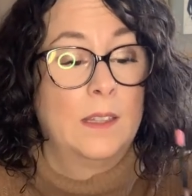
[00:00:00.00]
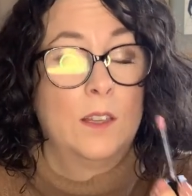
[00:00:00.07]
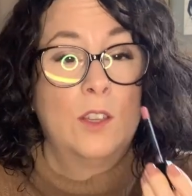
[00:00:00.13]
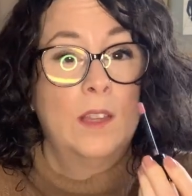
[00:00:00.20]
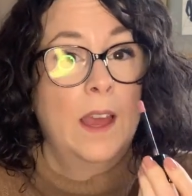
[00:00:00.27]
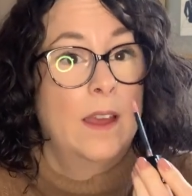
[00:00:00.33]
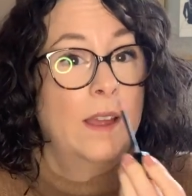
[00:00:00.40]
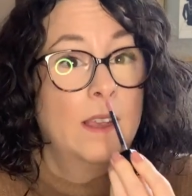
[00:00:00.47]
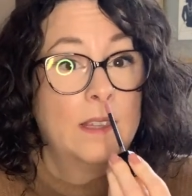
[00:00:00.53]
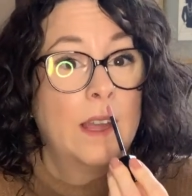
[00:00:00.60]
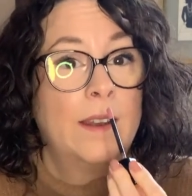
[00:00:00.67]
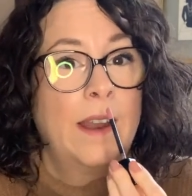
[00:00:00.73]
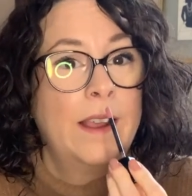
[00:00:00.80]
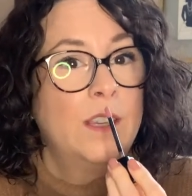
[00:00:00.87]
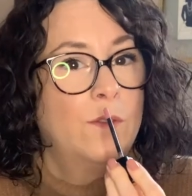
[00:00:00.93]

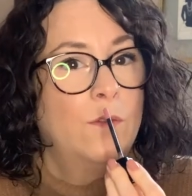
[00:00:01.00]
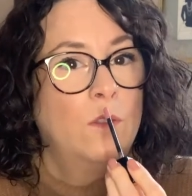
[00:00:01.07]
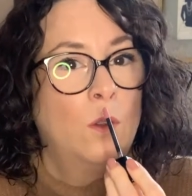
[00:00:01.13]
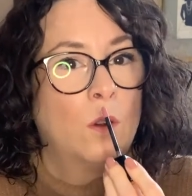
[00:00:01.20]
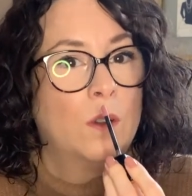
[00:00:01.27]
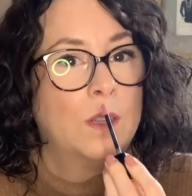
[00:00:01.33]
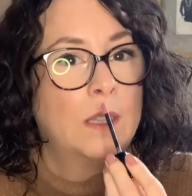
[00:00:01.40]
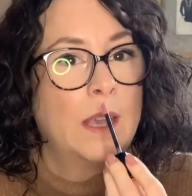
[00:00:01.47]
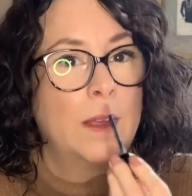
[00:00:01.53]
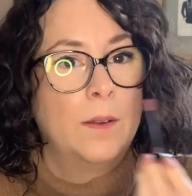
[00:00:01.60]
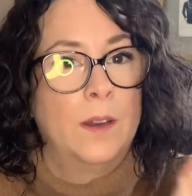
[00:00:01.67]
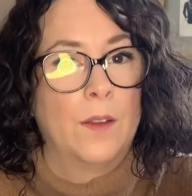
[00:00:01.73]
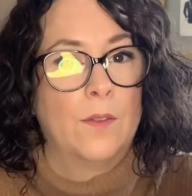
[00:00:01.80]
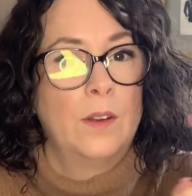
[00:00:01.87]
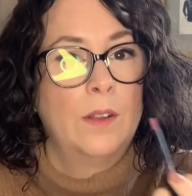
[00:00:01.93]
that nice floral scent,
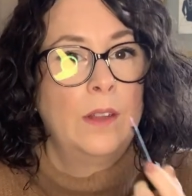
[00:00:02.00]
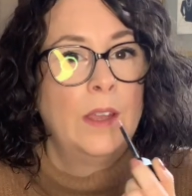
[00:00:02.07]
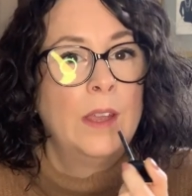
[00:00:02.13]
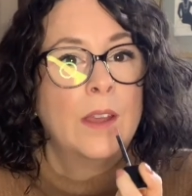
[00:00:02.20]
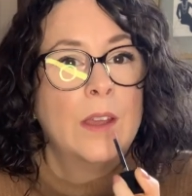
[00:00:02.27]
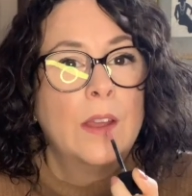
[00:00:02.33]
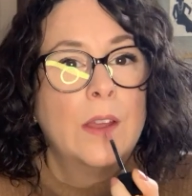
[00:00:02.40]
definitely.